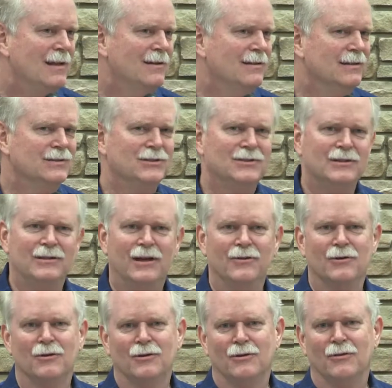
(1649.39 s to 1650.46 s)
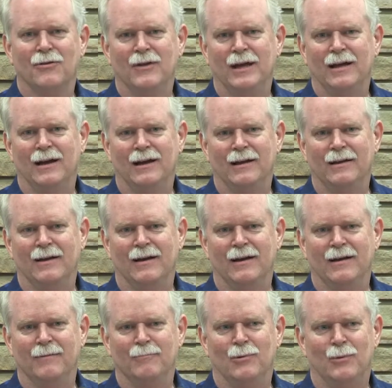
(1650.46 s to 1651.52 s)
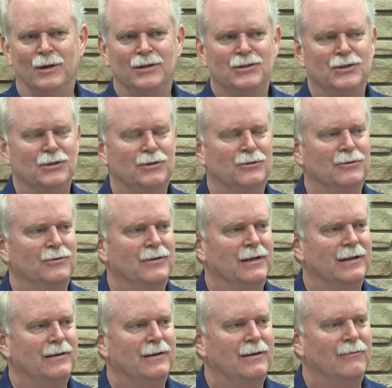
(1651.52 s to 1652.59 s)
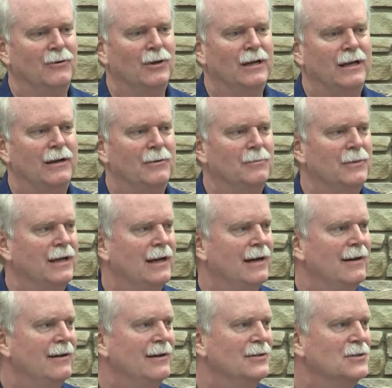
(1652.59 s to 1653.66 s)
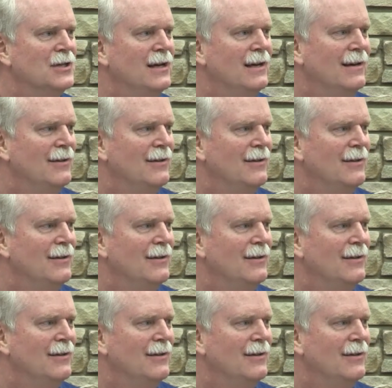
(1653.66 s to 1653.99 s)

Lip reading: this is another little thing I point to that really helped me out is